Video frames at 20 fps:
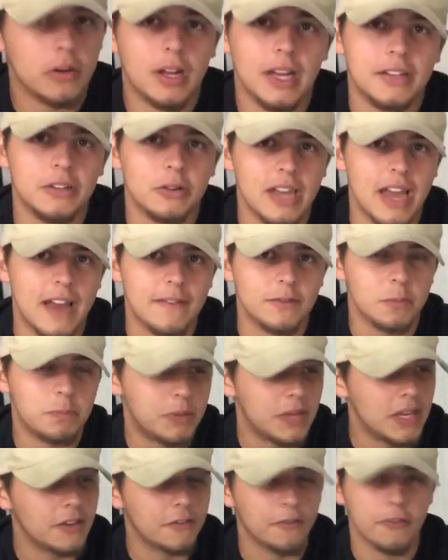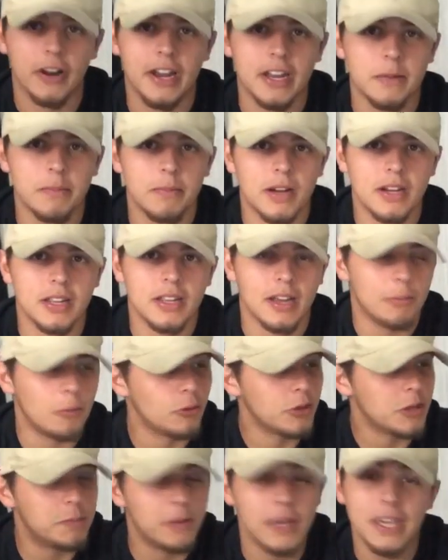I don't have to peak for anybody. I'm
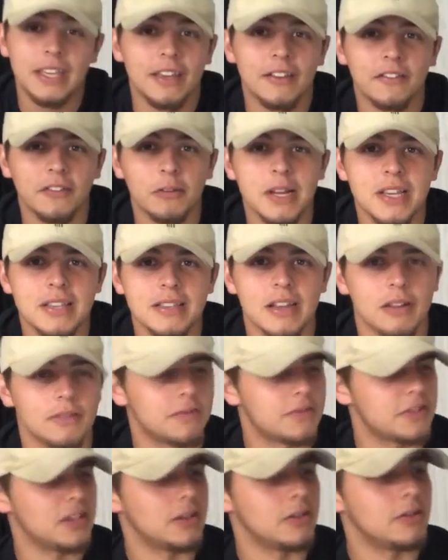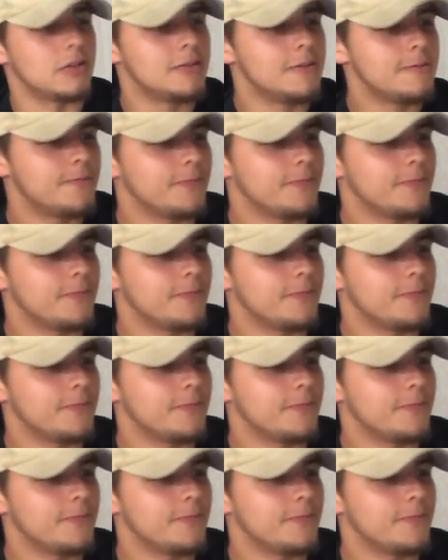only peaking for myself, so